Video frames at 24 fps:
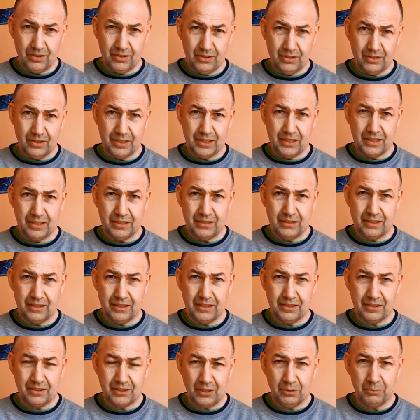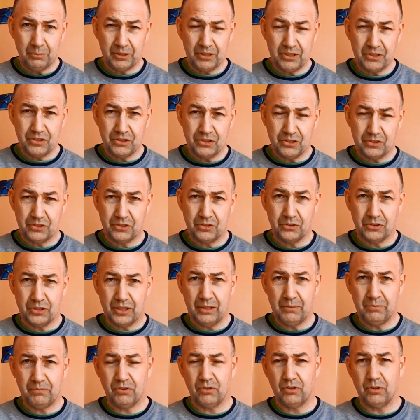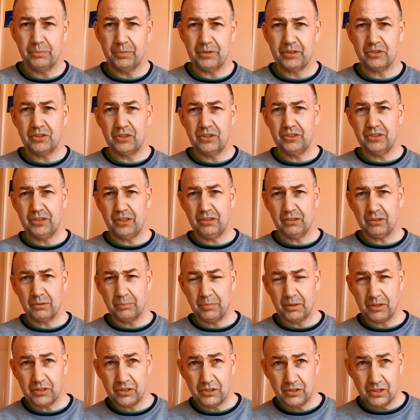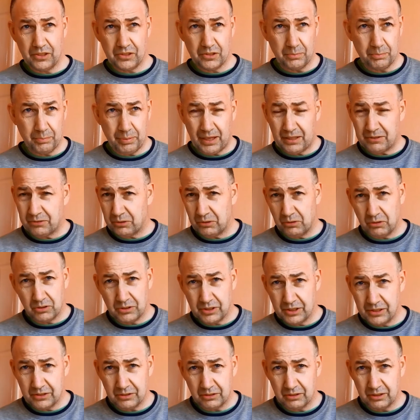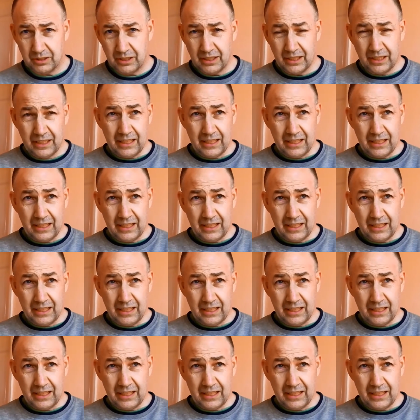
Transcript: the thermal engine is a good name for it because the internal combustion engine, petrol or diesel,